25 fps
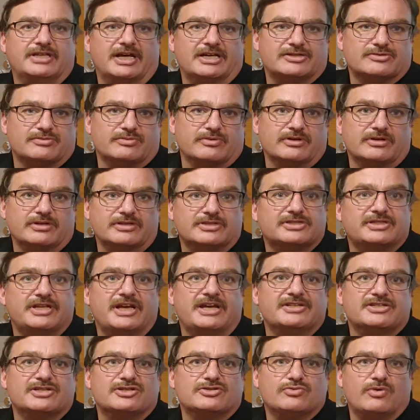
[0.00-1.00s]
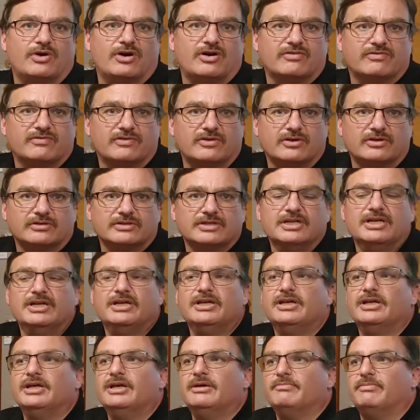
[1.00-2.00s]
That's where it stays at 12 volt,
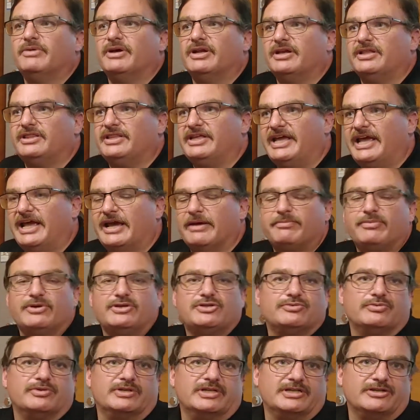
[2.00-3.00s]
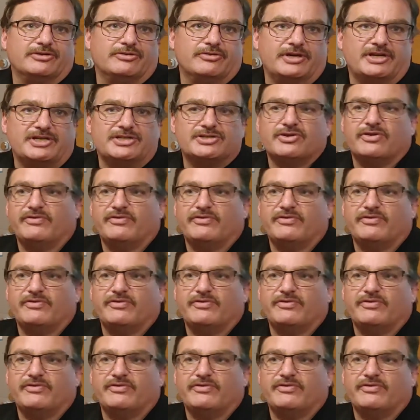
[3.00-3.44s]
but the amperage will increase.